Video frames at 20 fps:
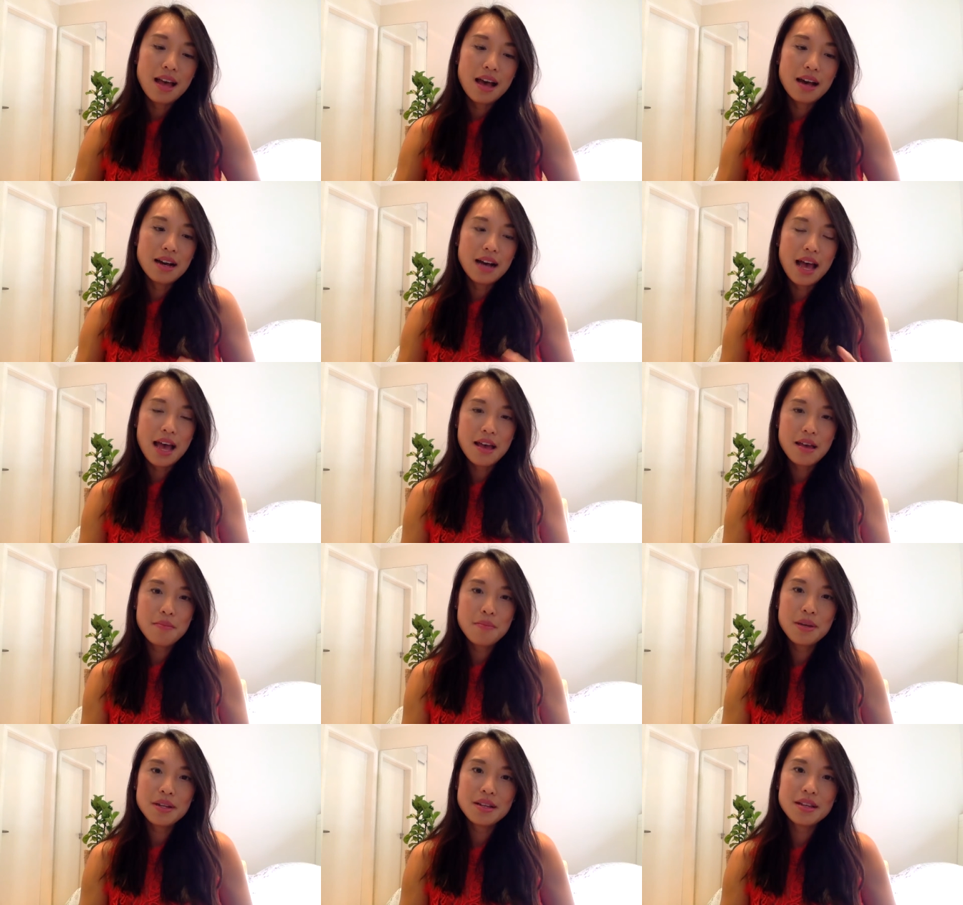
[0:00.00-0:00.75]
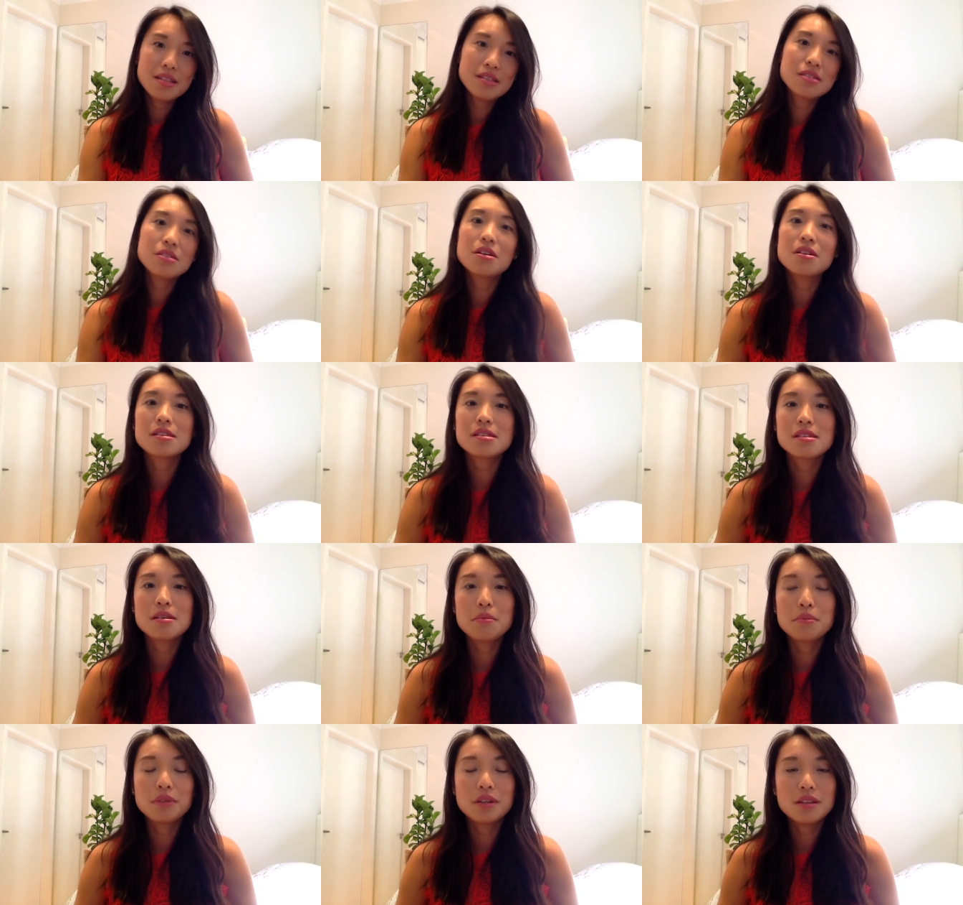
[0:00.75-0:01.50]
a habit is not
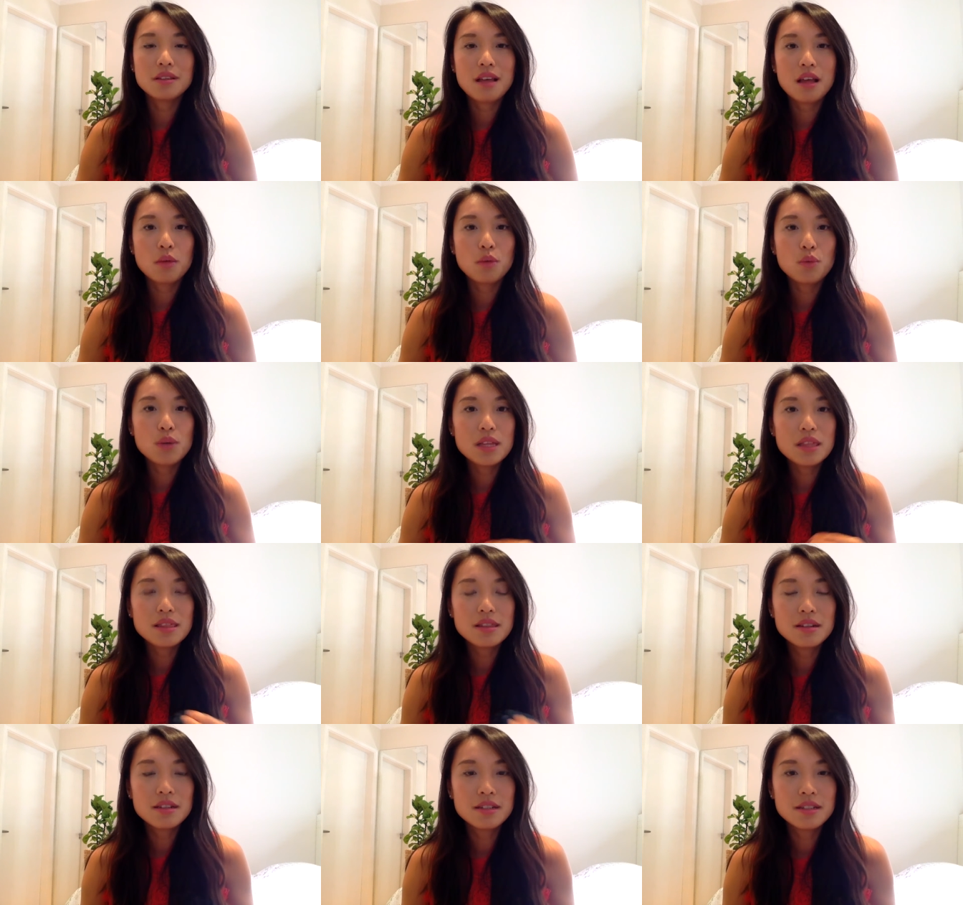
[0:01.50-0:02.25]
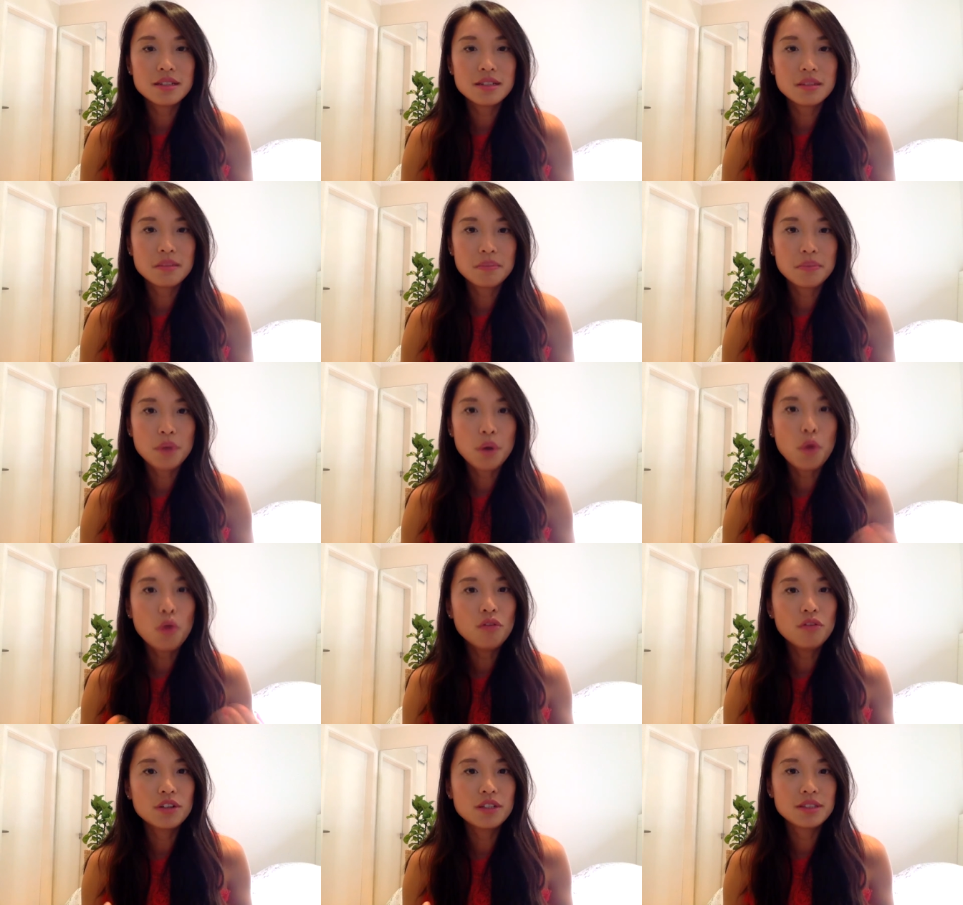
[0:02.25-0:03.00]
something that we learn
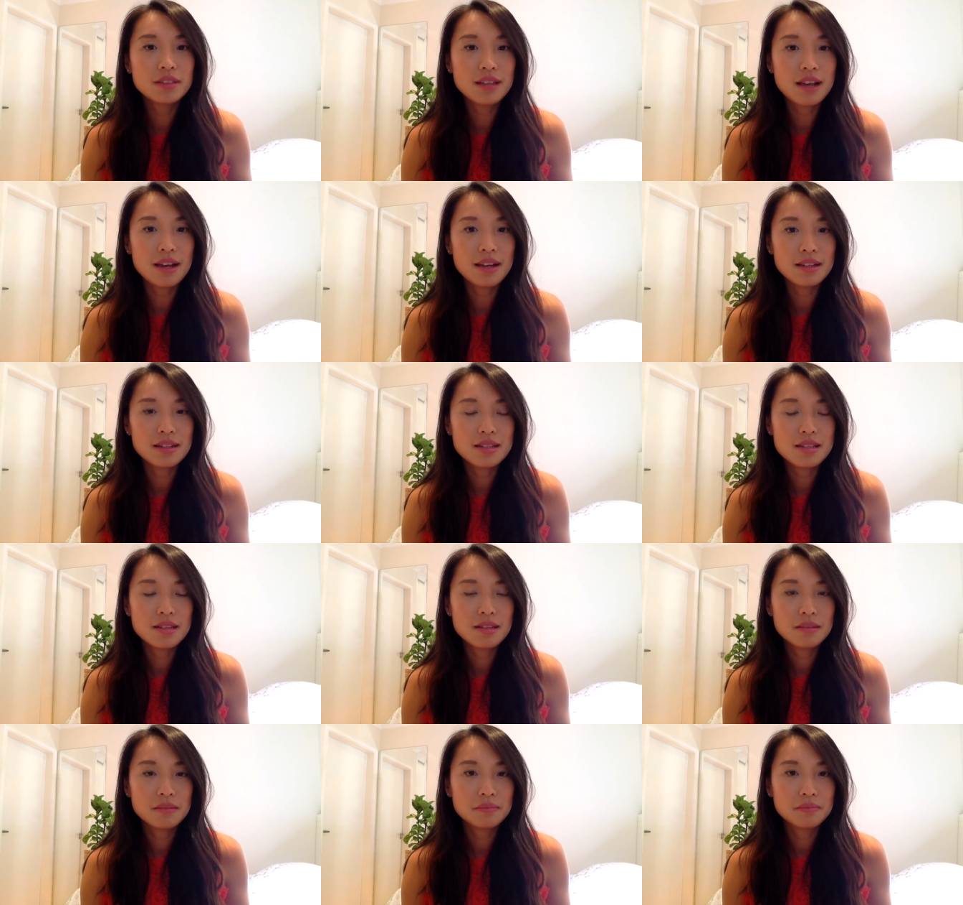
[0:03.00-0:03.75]
overnight